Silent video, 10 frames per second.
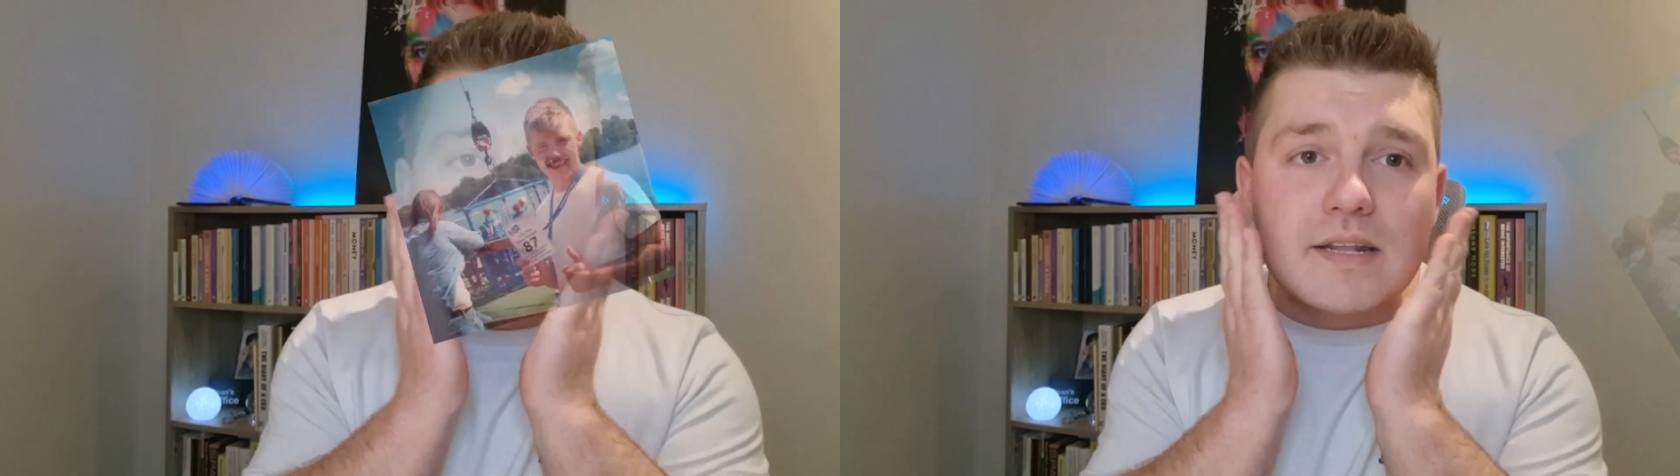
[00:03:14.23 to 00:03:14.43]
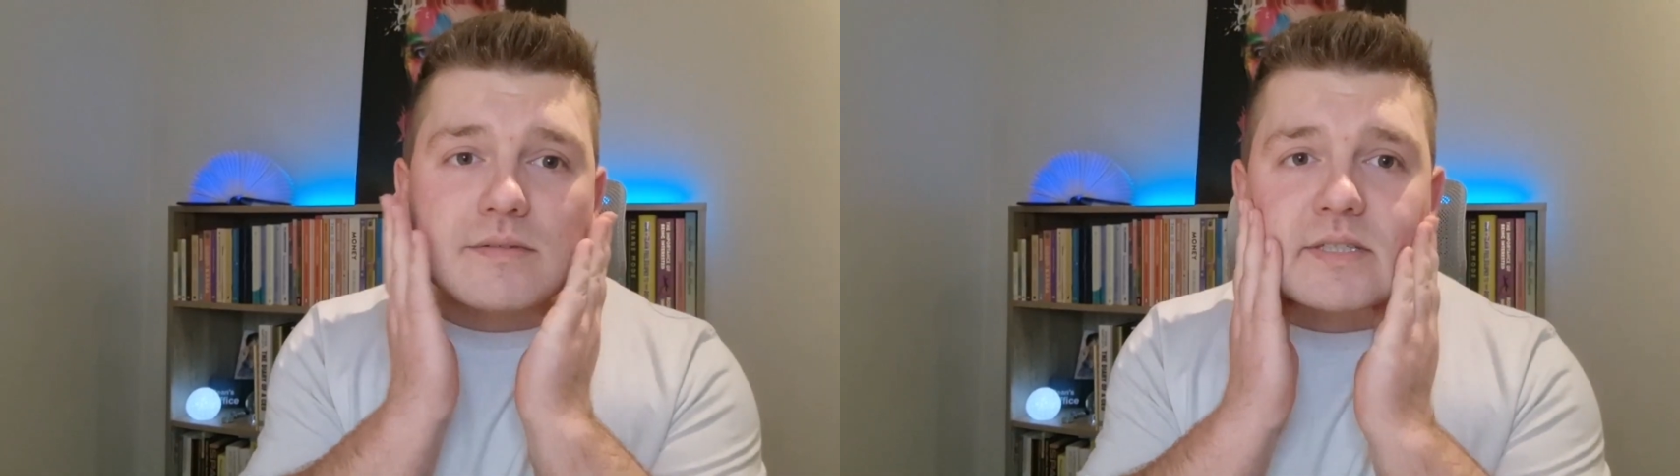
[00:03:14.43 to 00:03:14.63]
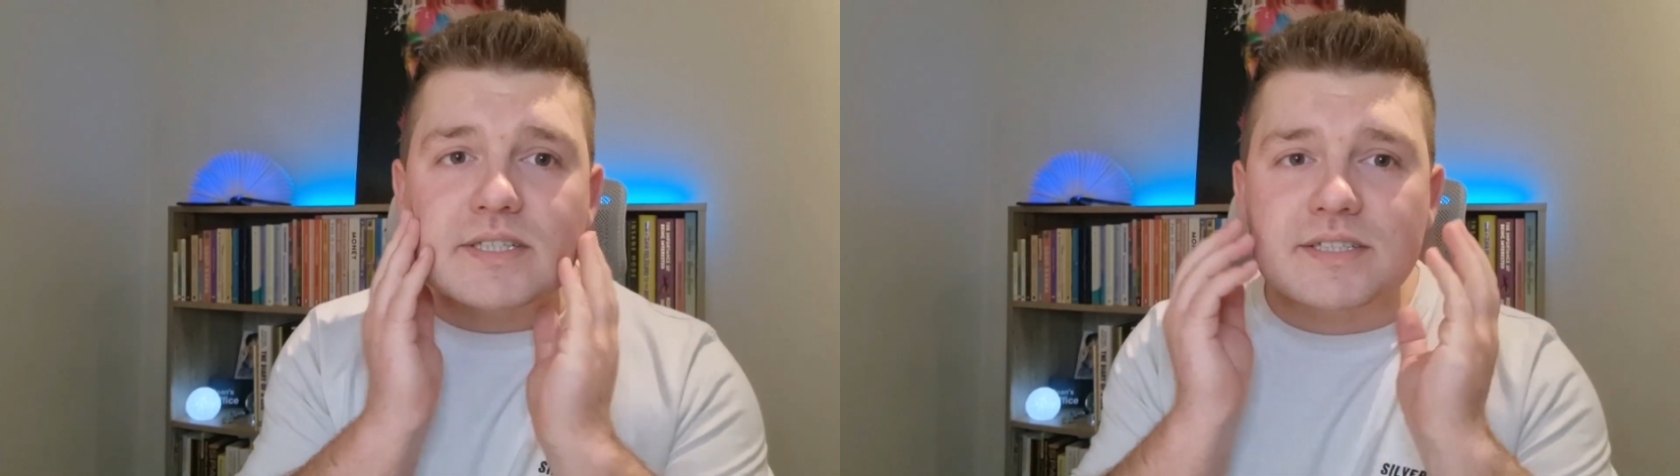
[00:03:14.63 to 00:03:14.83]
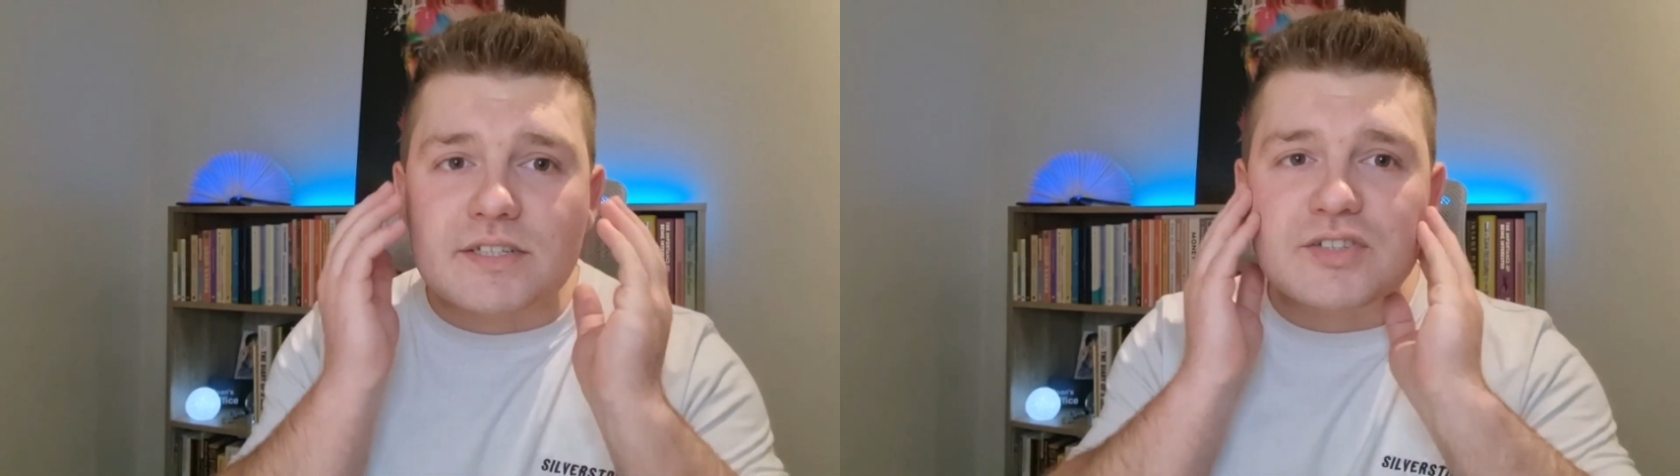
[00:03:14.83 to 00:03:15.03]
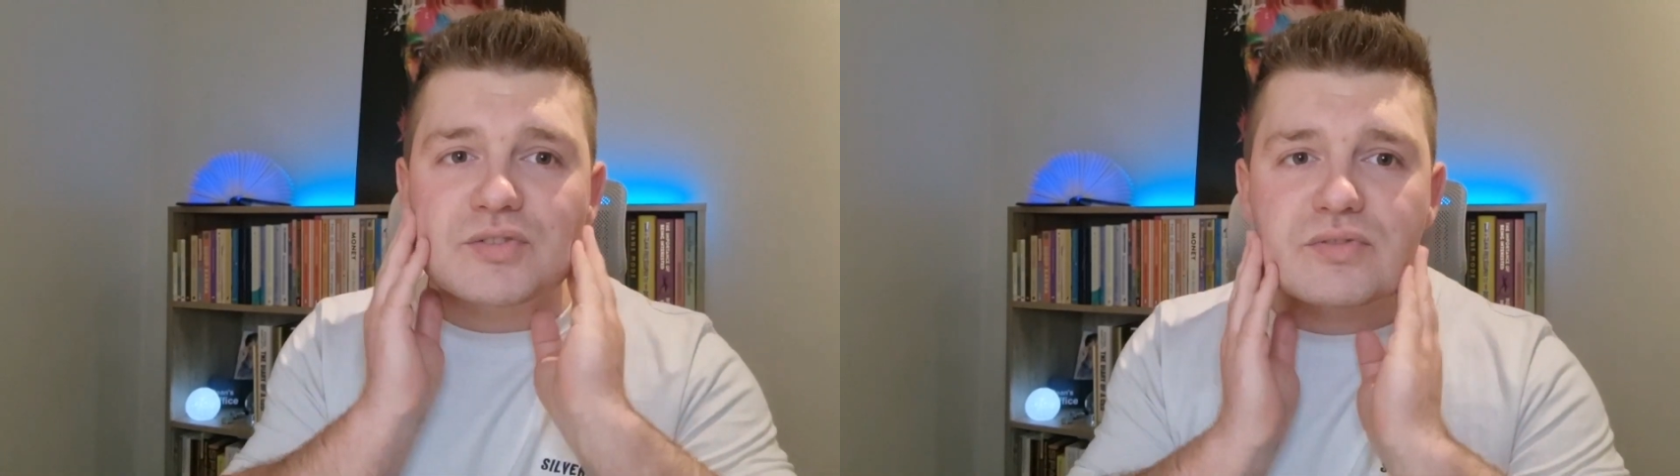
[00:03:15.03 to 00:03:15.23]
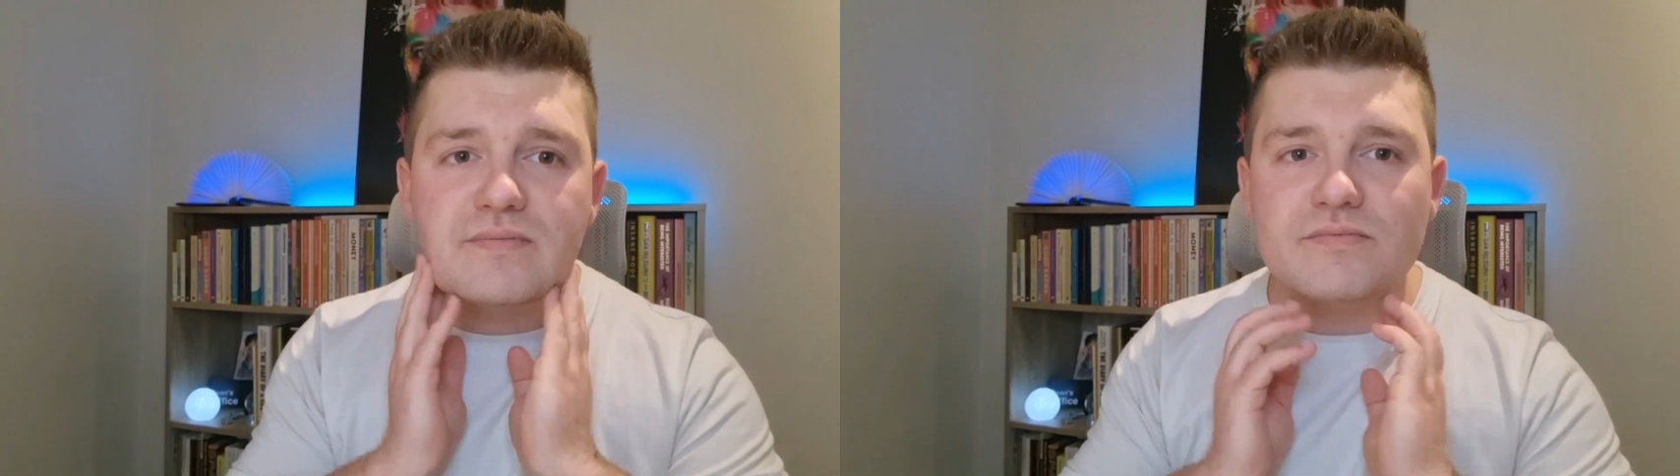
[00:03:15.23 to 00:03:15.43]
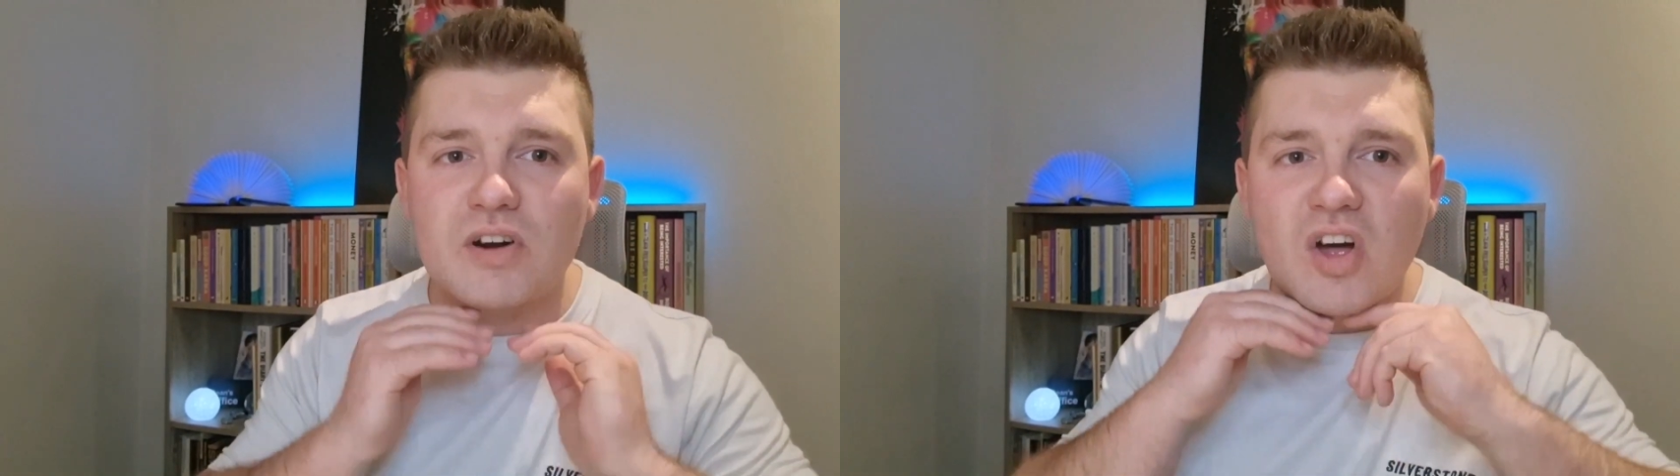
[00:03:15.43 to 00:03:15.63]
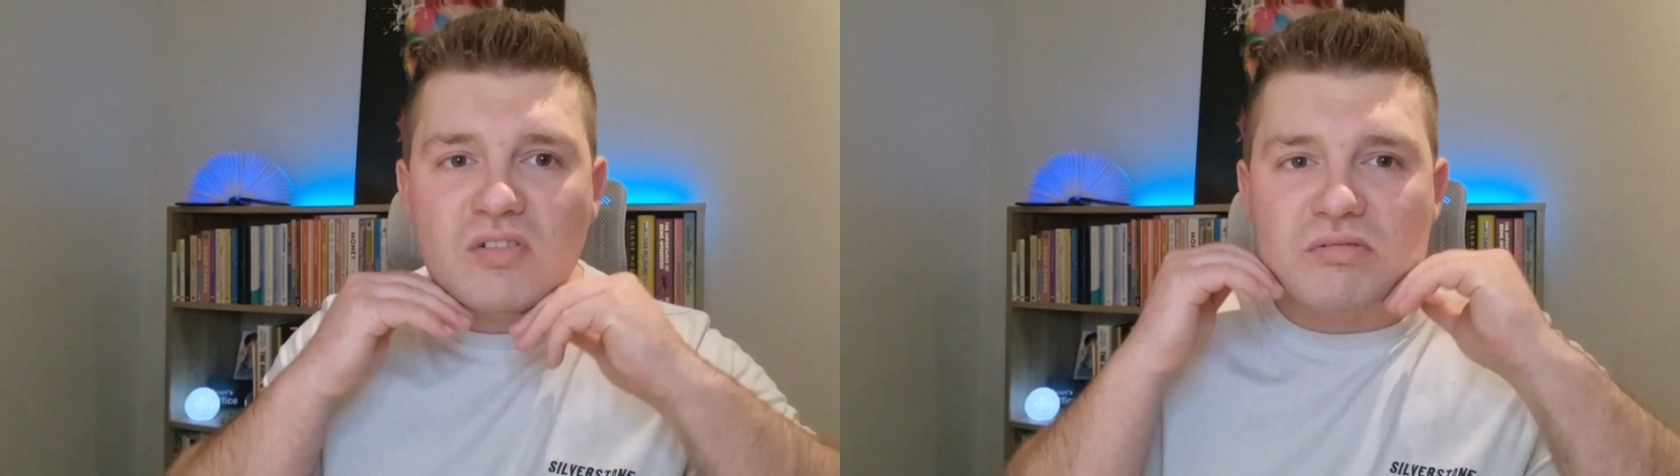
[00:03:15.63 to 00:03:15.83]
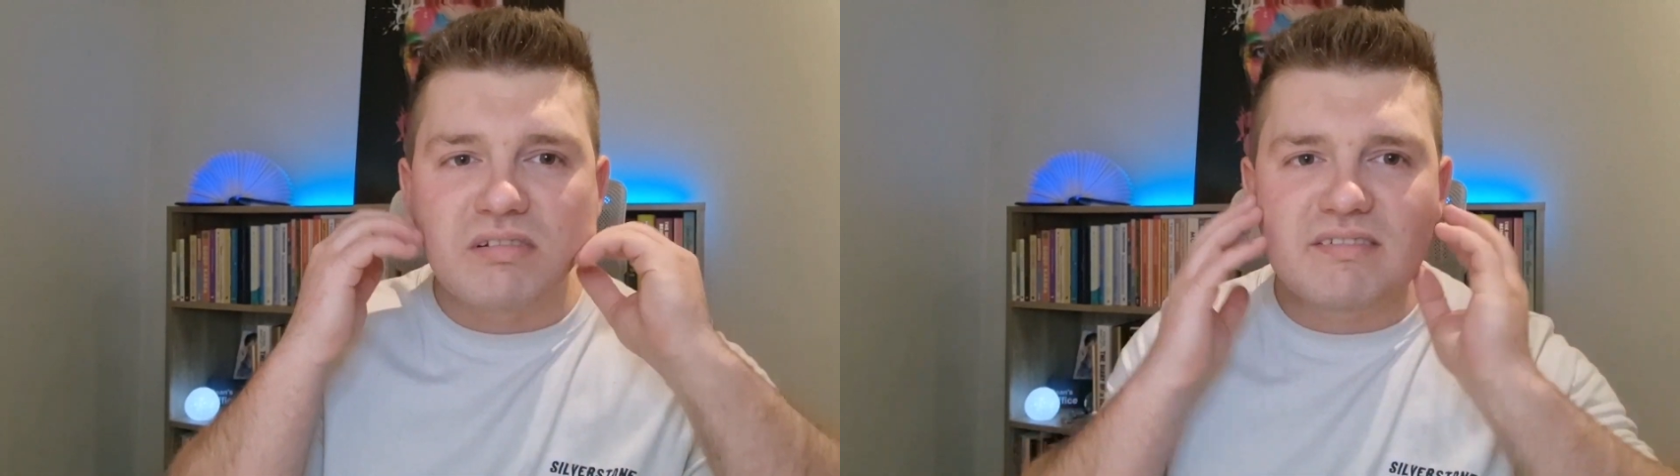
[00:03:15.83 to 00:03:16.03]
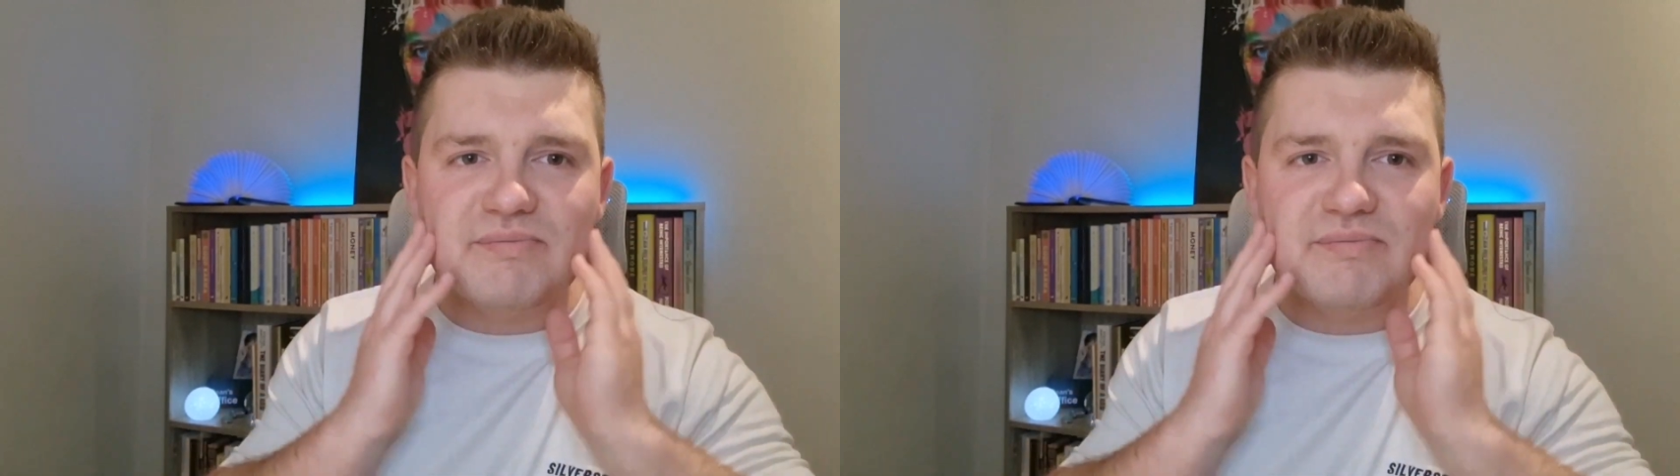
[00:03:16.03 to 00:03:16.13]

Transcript: Now it's just a jaw roll.